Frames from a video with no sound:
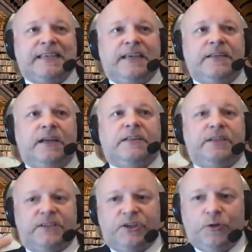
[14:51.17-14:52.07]
not
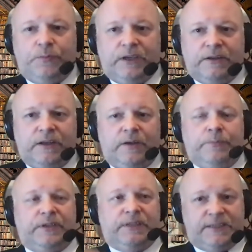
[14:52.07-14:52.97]
dystopian,
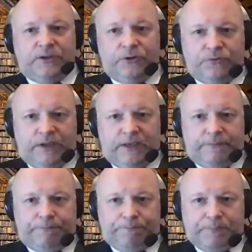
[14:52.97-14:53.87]
but dysagorian.